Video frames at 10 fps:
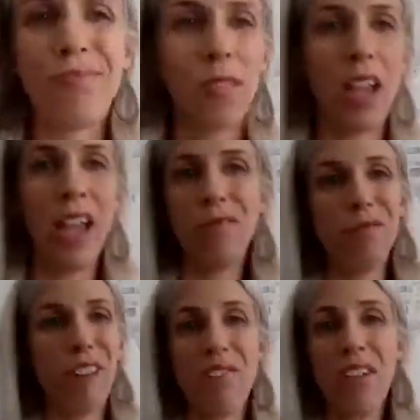okay,
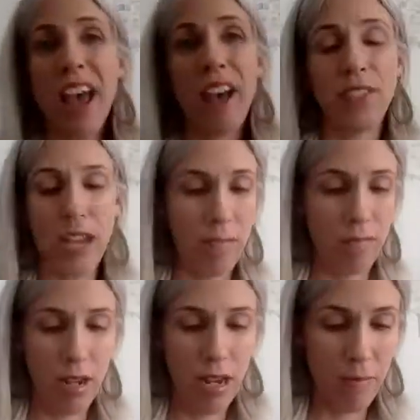if I have time,
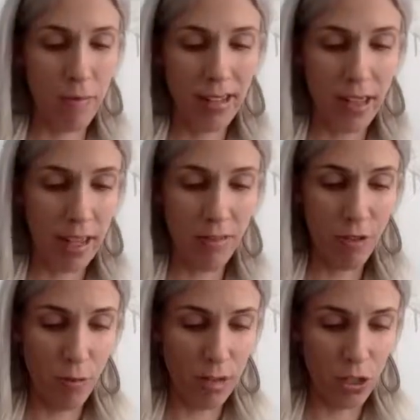and I might like a
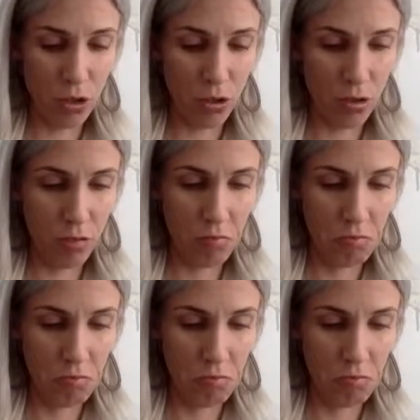few pictures.